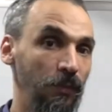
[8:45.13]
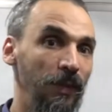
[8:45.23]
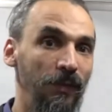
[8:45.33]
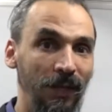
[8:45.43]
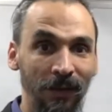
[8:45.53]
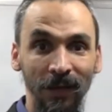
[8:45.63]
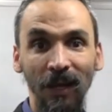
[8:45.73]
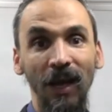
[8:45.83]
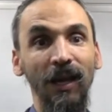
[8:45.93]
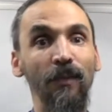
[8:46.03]
Maybe
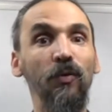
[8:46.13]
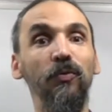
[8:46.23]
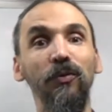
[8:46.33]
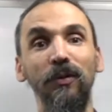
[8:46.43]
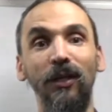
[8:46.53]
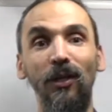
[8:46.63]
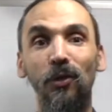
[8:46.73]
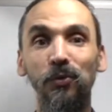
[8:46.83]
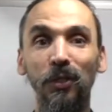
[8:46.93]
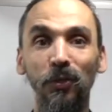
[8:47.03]
I can move
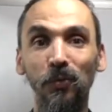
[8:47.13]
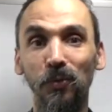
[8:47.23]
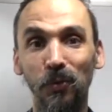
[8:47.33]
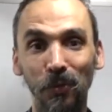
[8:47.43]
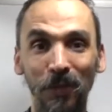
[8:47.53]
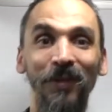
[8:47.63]
closer to